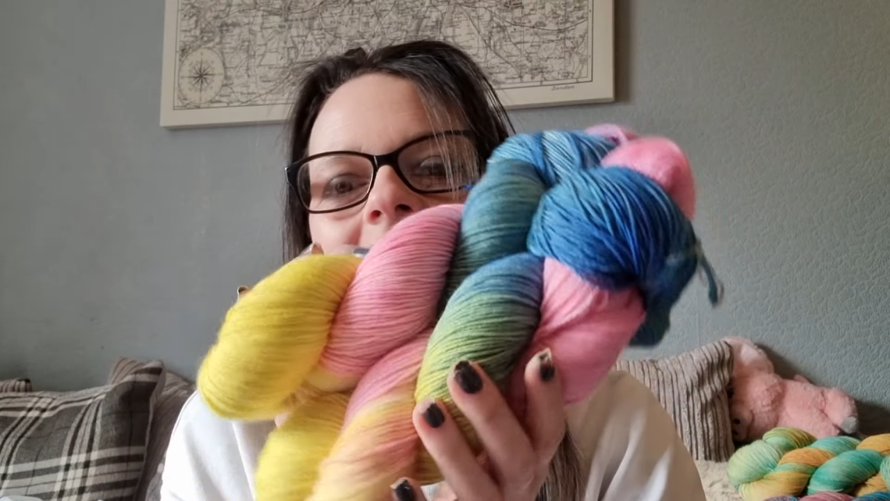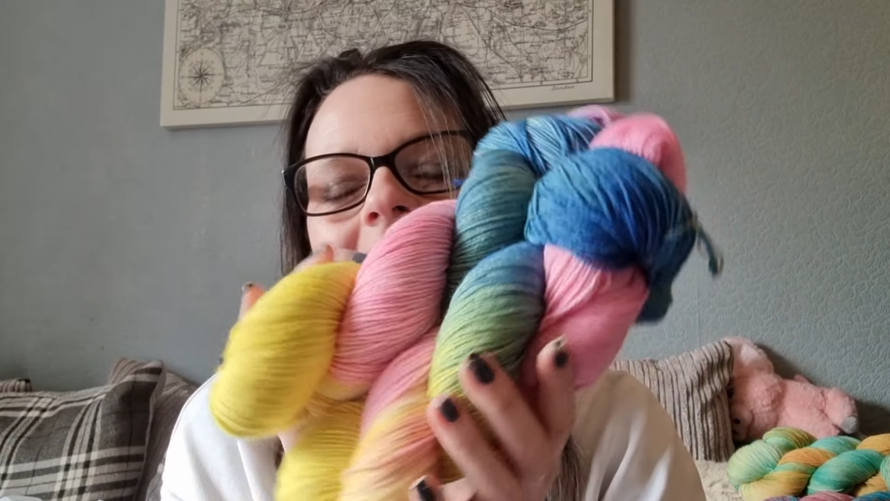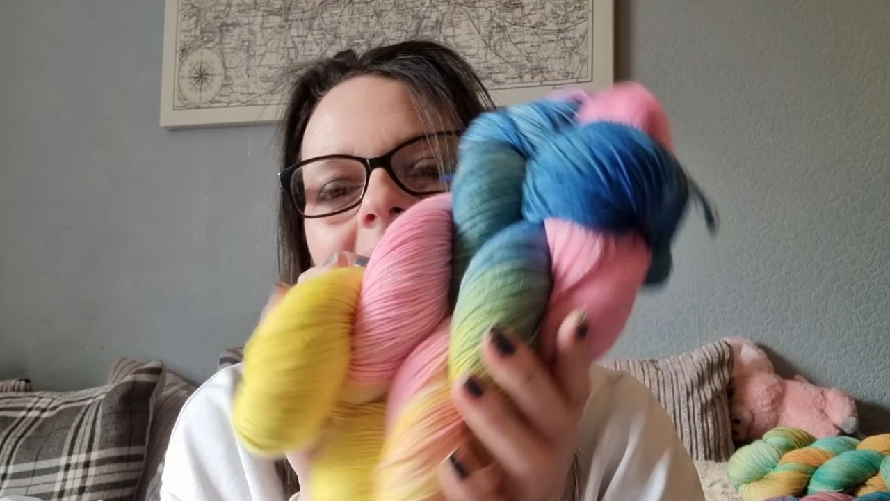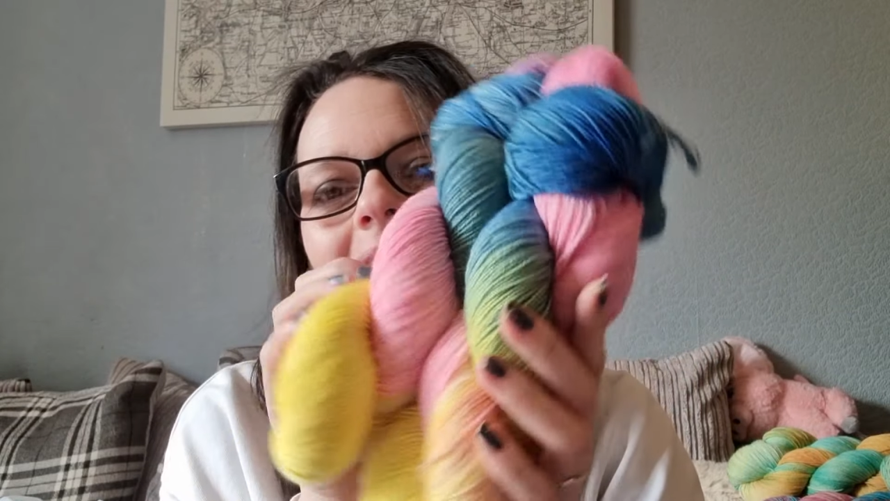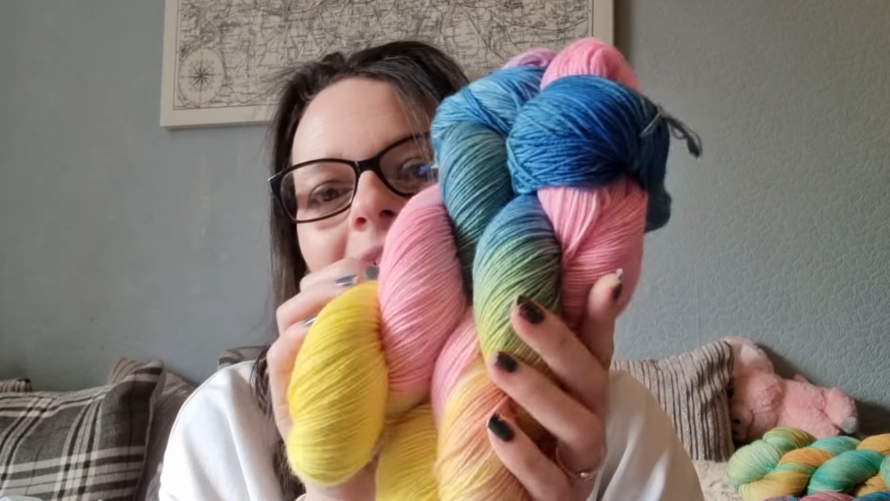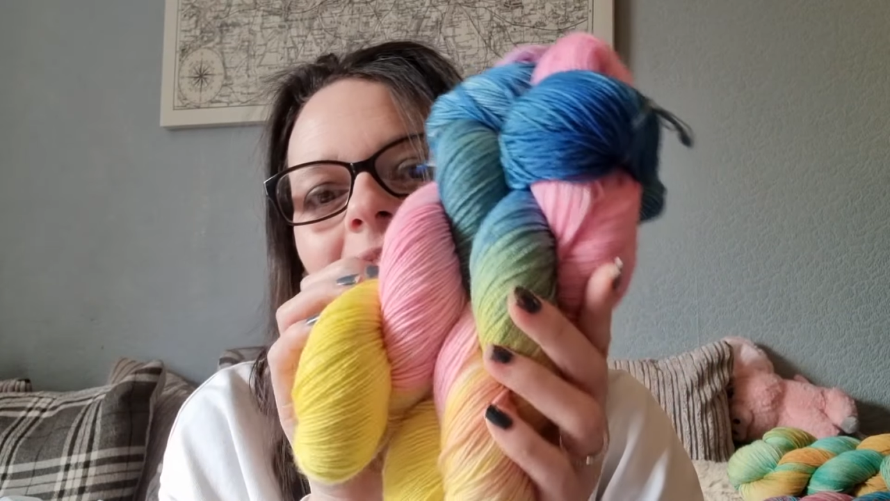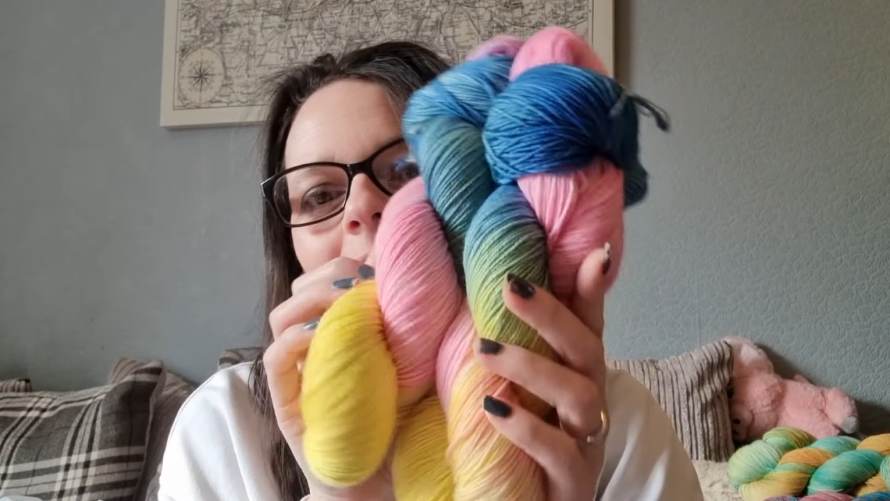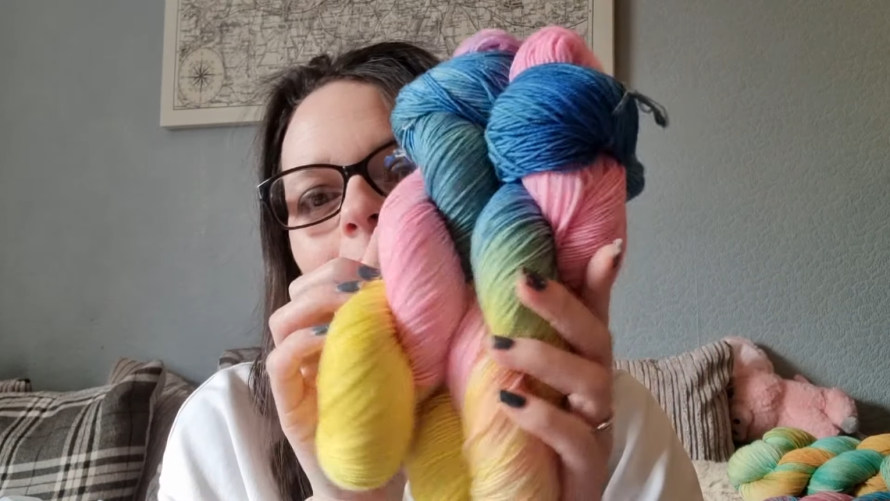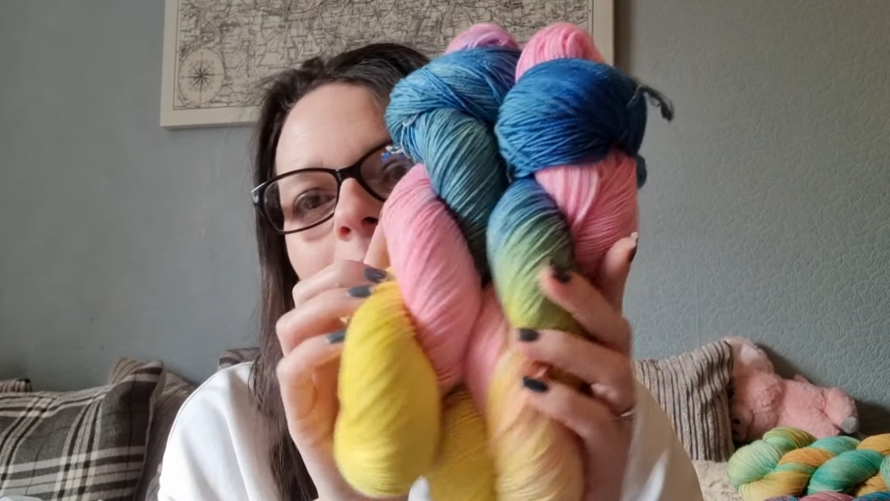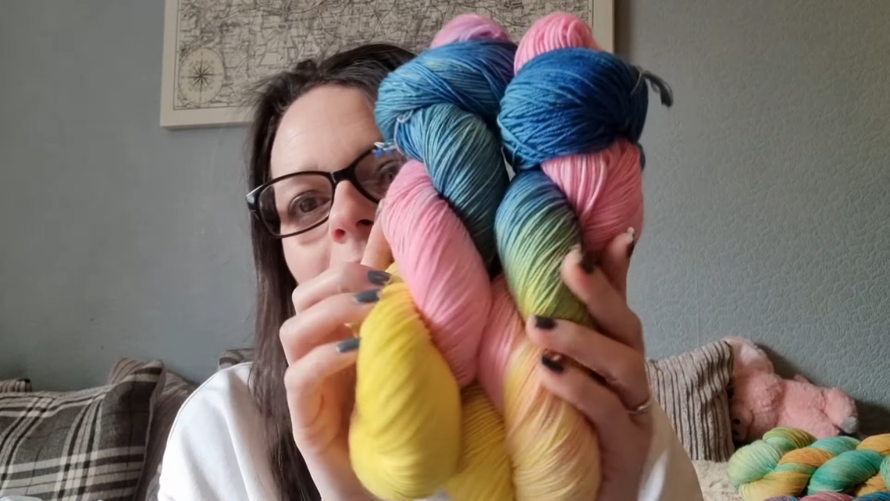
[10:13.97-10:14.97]
yellow
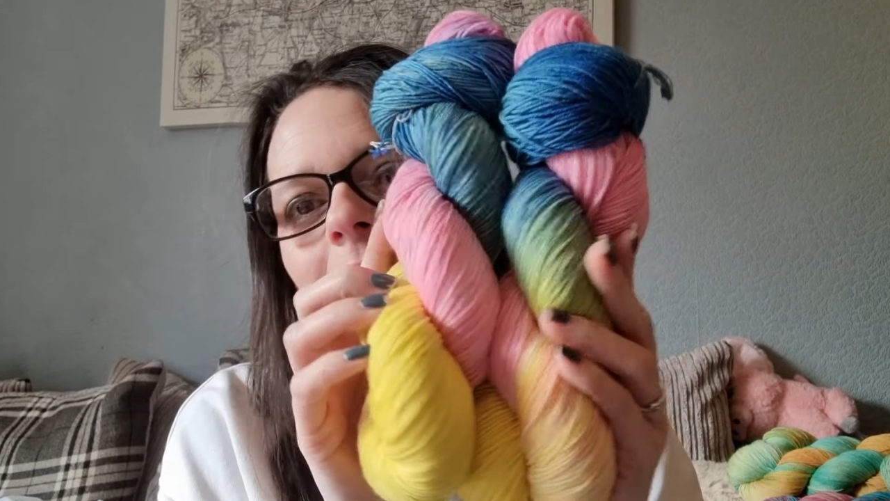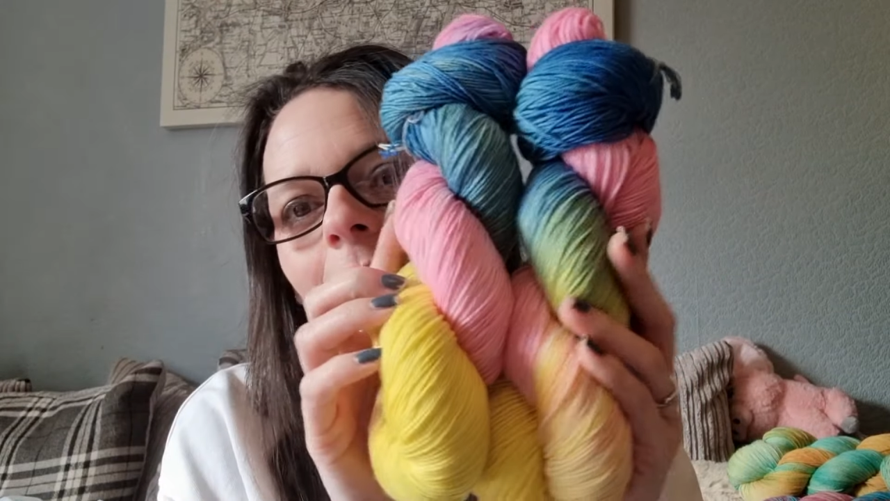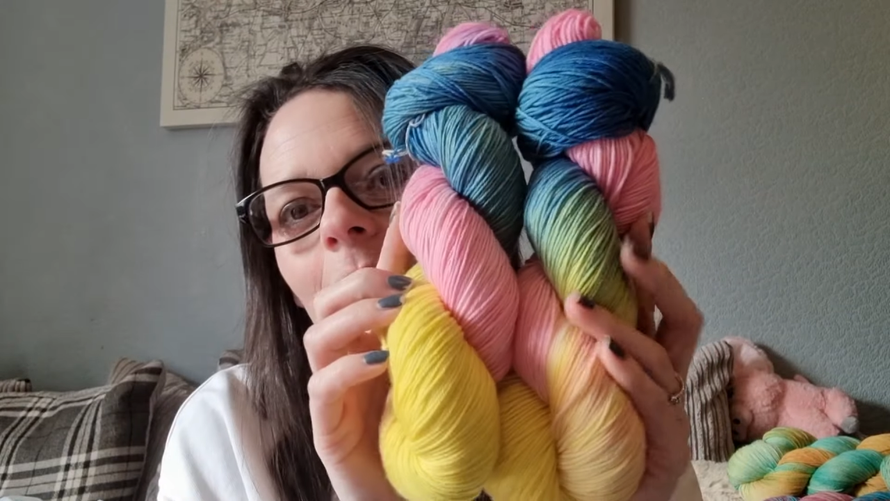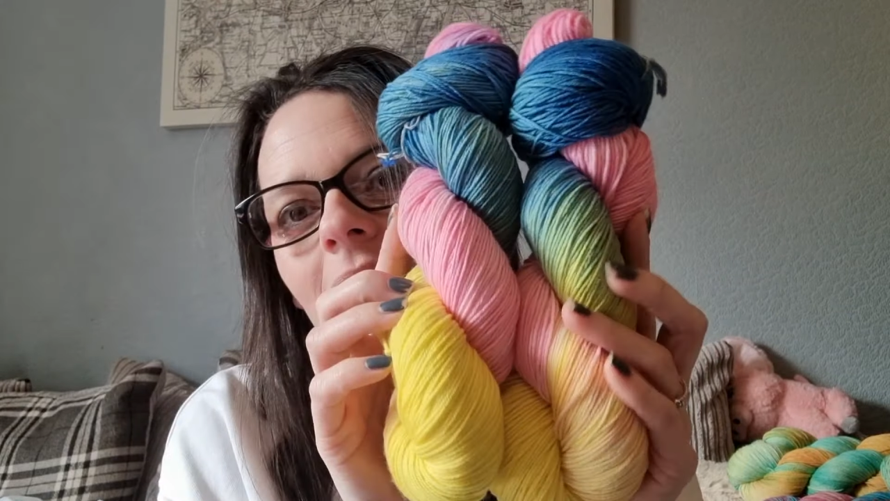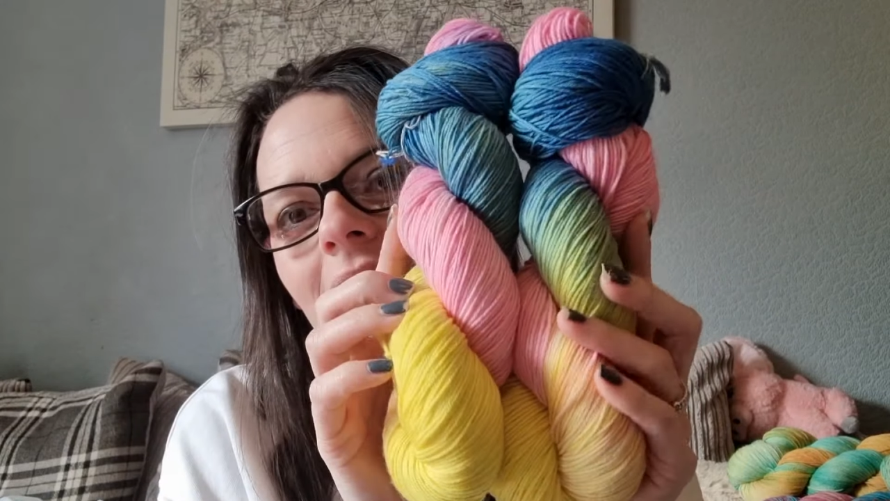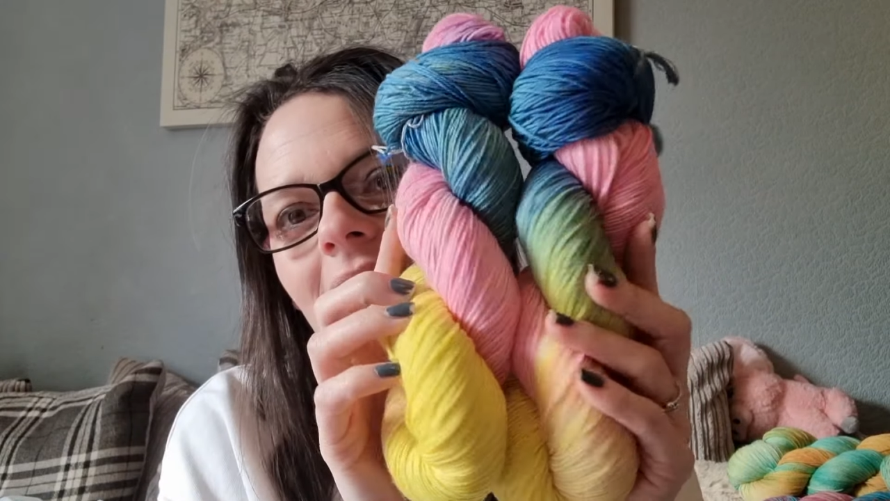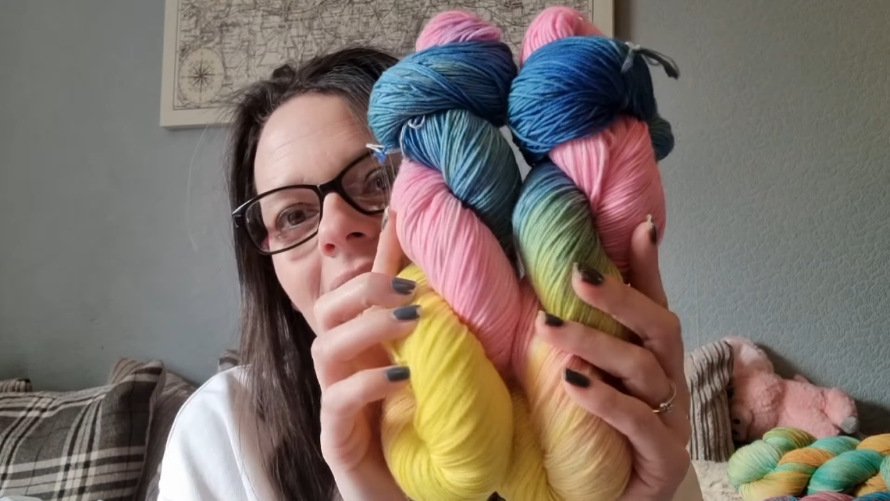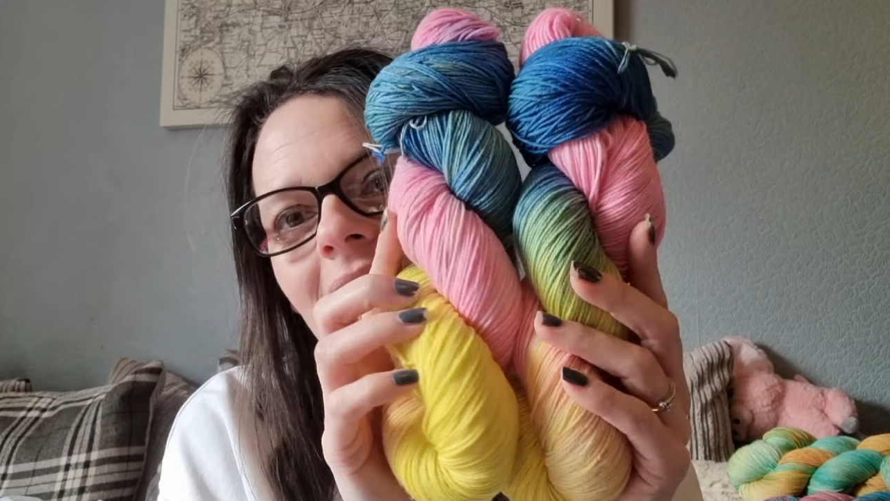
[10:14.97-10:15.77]
and blue one.